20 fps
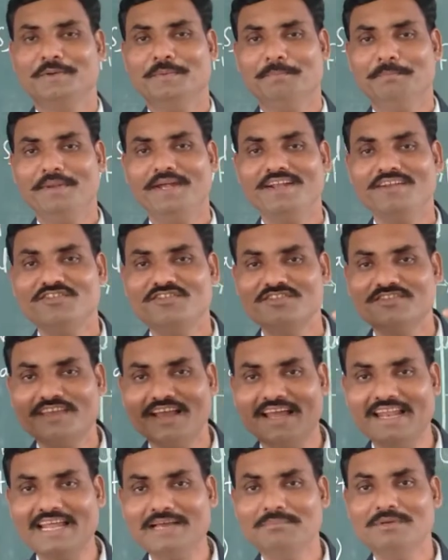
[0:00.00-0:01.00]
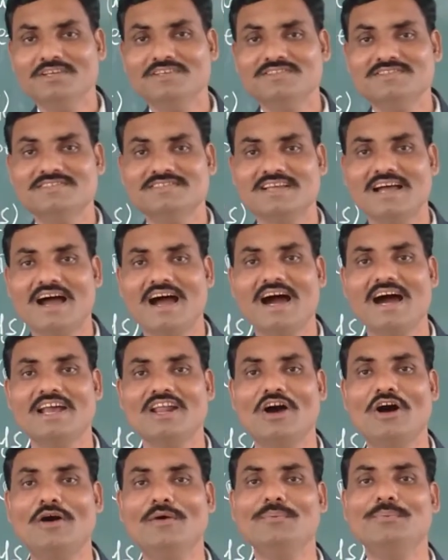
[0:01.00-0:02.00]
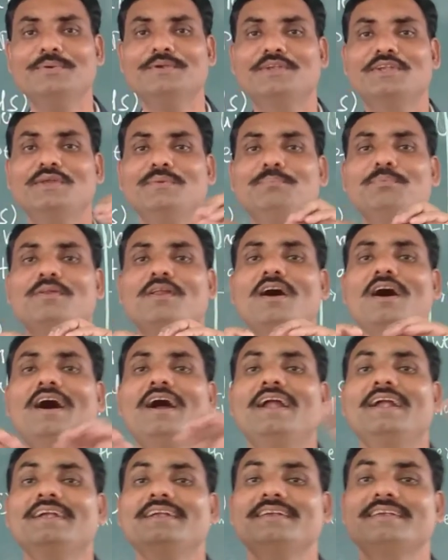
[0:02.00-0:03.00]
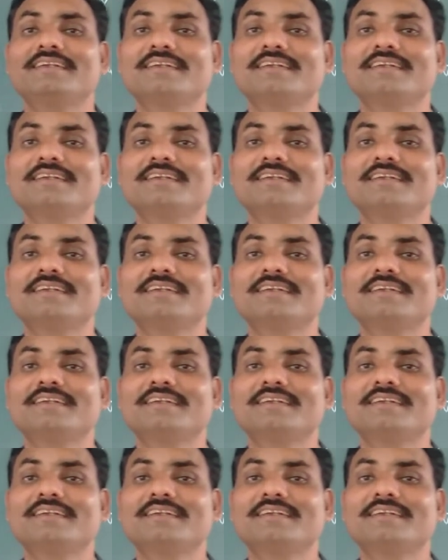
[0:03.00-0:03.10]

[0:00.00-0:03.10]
Means thalamus are of different